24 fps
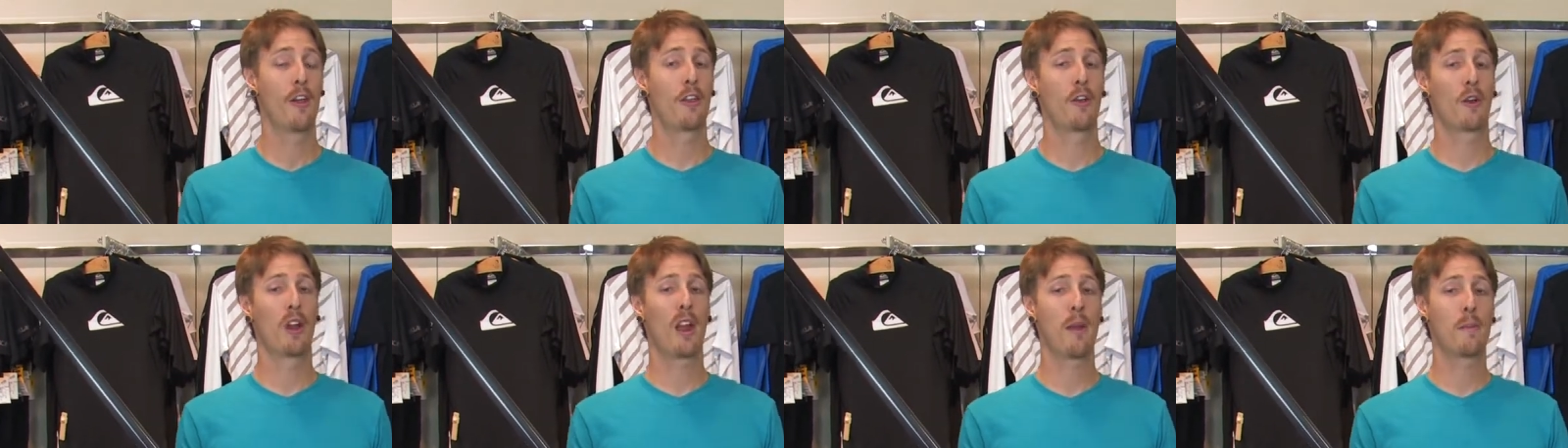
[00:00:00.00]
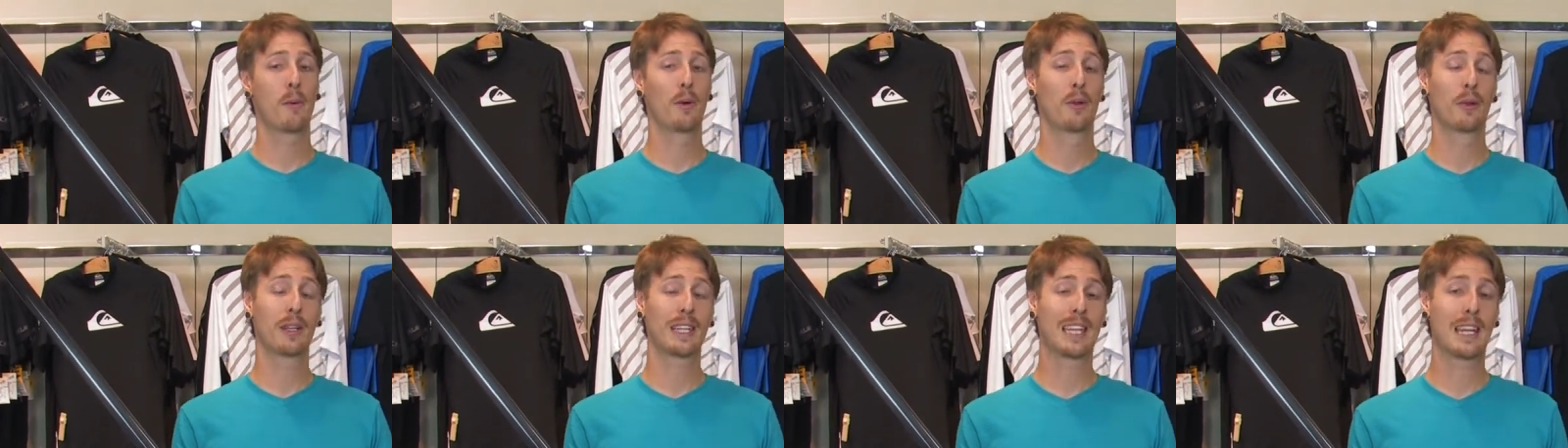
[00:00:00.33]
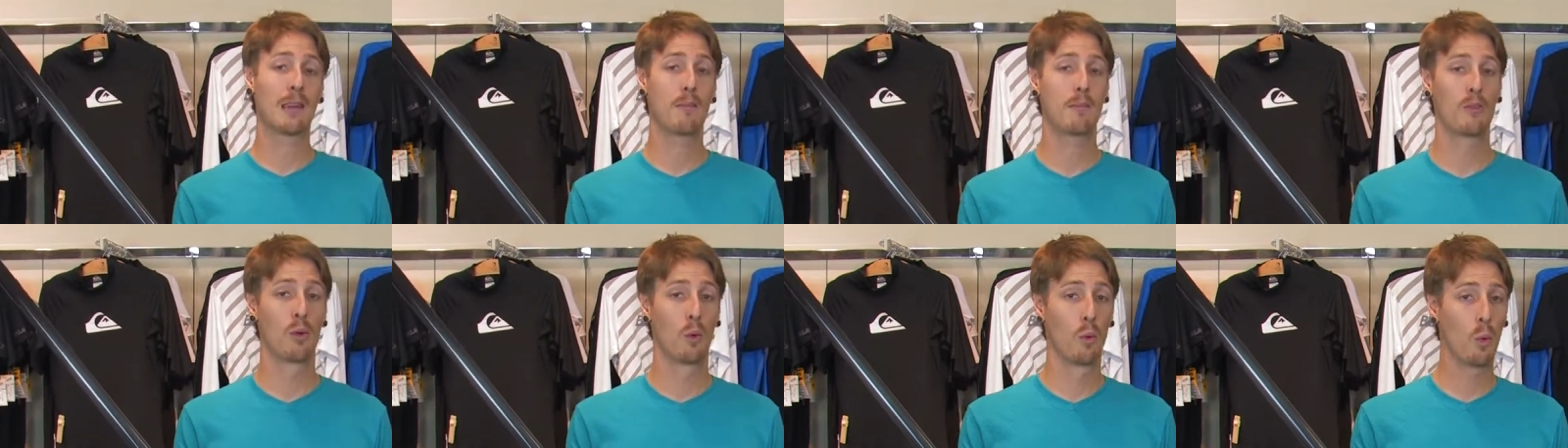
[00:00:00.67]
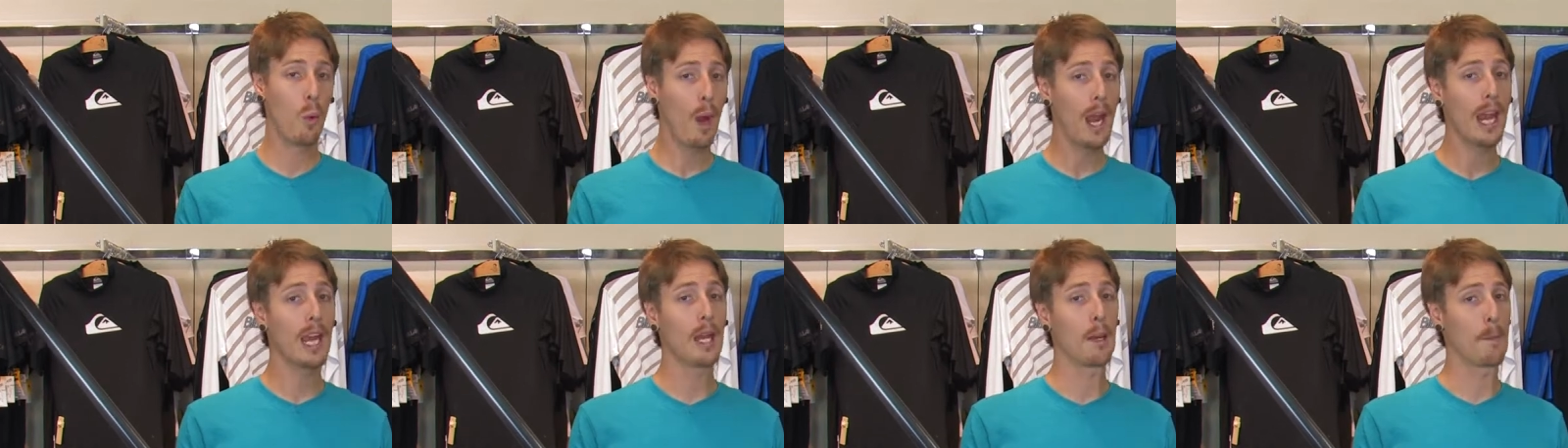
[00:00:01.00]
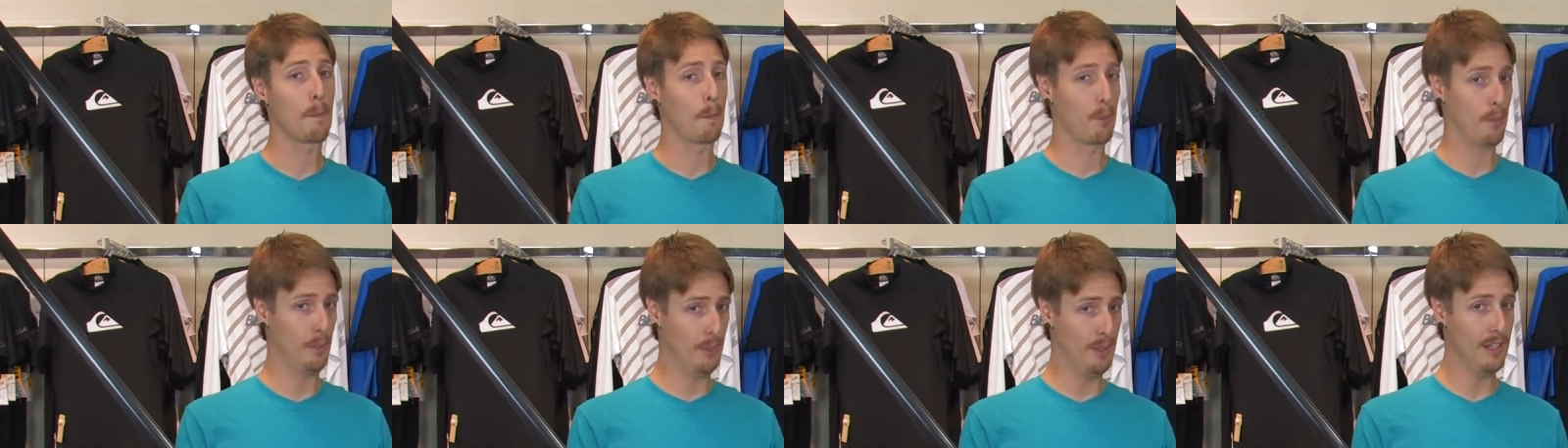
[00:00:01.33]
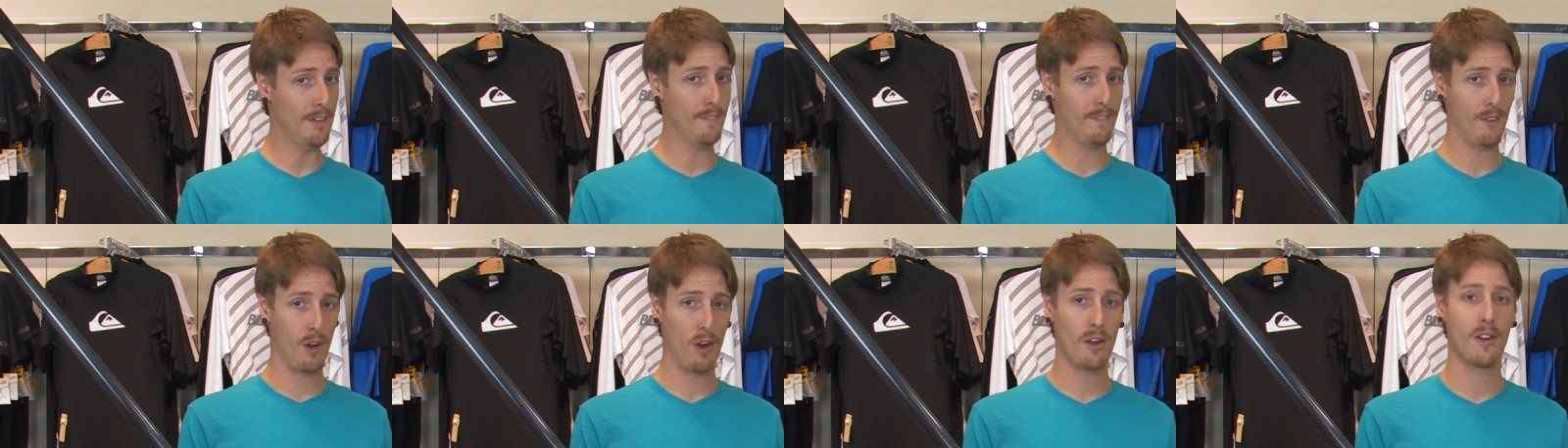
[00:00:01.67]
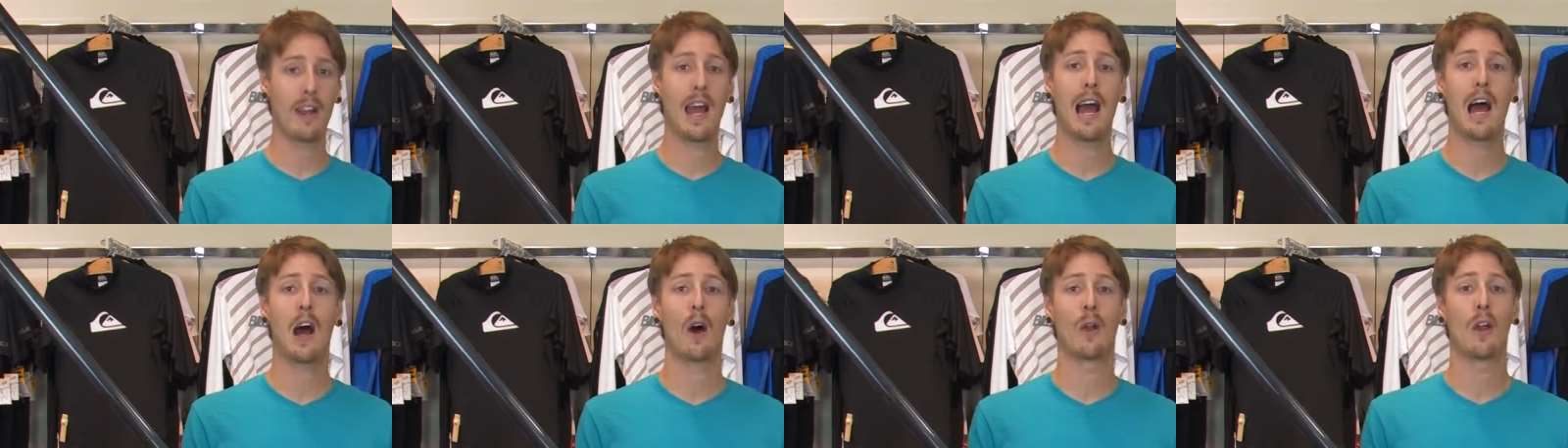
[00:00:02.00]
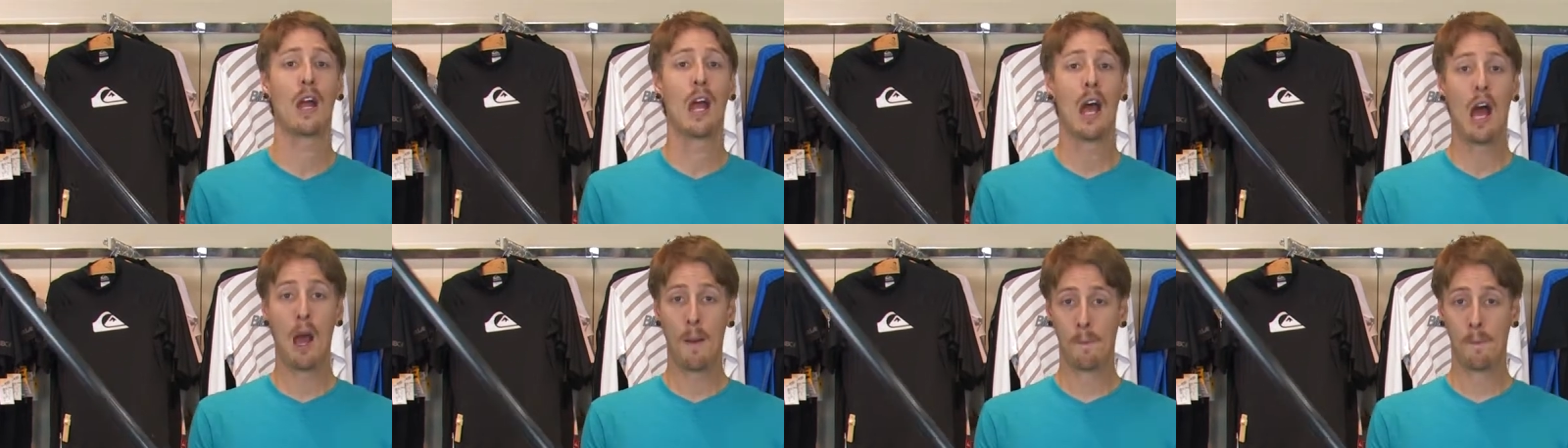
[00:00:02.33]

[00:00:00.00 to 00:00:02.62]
they're able to keep the weight pretty far down,